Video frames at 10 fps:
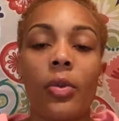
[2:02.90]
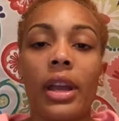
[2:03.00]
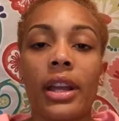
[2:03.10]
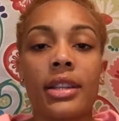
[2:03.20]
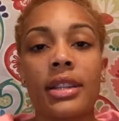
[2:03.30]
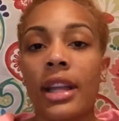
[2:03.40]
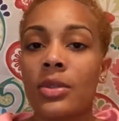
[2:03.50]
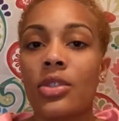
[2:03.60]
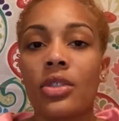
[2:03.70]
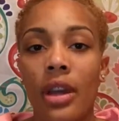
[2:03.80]
way, because that's
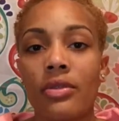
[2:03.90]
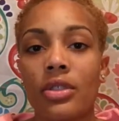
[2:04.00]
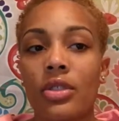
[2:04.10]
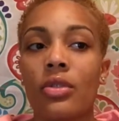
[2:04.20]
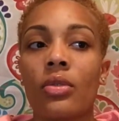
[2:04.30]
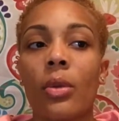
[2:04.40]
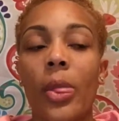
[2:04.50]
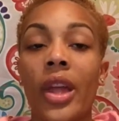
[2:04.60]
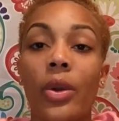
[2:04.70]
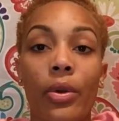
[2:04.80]
what you have to do
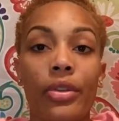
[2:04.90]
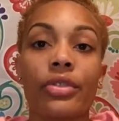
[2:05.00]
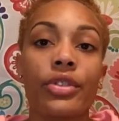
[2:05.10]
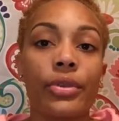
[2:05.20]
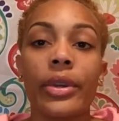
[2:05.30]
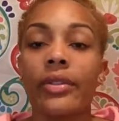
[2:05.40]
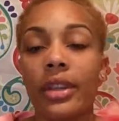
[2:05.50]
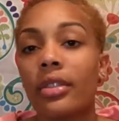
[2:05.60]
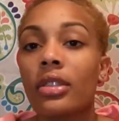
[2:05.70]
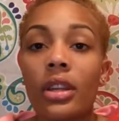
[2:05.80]
in order to even
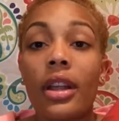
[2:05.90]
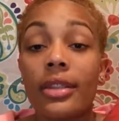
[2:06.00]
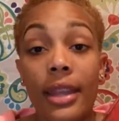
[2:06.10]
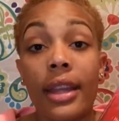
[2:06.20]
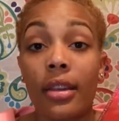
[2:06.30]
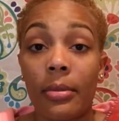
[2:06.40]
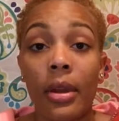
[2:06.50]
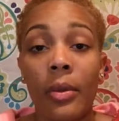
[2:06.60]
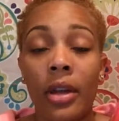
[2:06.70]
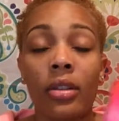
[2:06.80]
think about
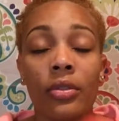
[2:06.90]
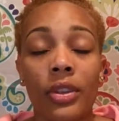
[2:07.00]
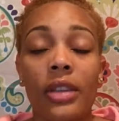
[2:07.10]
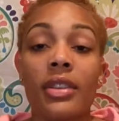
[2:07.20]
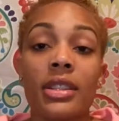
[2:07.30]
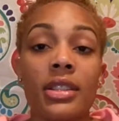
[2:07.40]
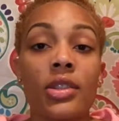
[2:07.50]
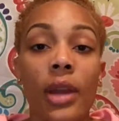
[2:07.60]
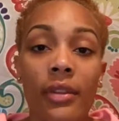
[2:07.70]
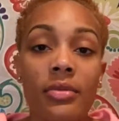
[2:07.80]
radical forgiveness, is you
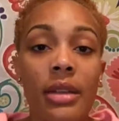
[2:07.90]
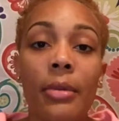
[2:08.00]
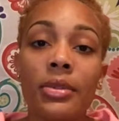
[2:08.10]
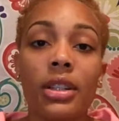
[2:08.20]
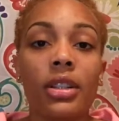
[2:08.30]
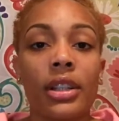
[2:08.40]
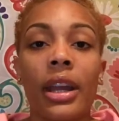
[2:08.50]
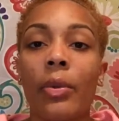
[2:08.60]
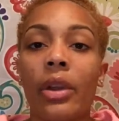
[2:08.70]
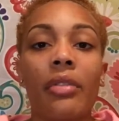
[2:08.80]
have to be able to look
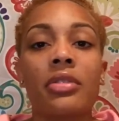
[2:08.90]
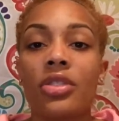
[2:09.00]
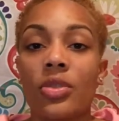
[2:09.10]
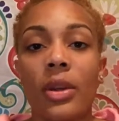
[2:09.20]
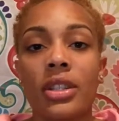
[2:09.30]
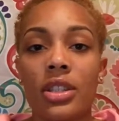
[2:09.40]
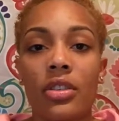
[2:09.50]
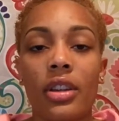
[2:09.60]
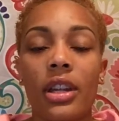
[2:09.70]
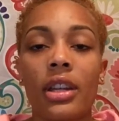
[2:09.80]
at whatever situation
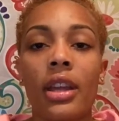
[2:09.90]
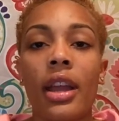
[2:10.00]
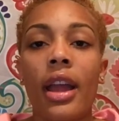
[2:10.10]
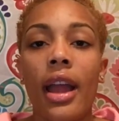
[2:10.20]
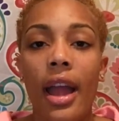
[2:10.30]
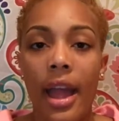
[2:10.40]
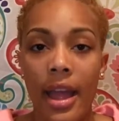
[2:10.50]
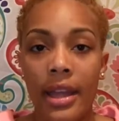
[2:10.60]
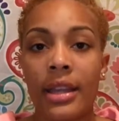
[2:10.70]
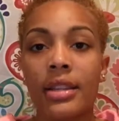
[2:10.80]
you're in
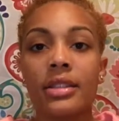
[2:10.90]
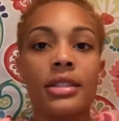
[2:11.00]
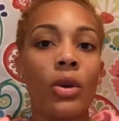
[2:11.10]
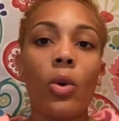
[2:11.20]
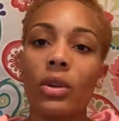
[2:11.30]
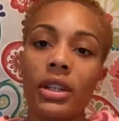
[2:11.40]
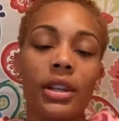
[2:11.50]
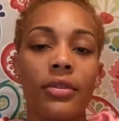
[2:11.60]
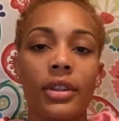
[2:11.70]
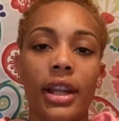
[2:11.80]
a totally
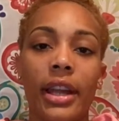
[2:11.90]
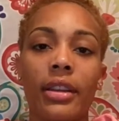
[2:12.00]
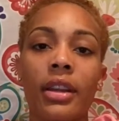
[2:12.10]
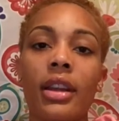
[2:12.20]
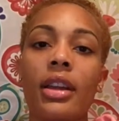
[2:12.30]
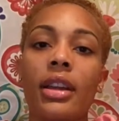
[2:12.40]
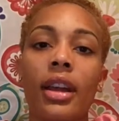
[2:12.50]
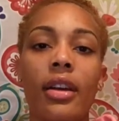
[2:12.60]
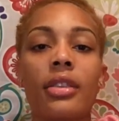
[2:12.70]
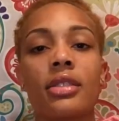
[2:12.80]
different light.
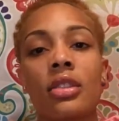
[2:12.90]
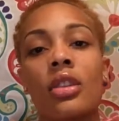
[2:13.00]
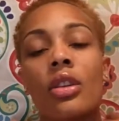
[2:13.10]
Because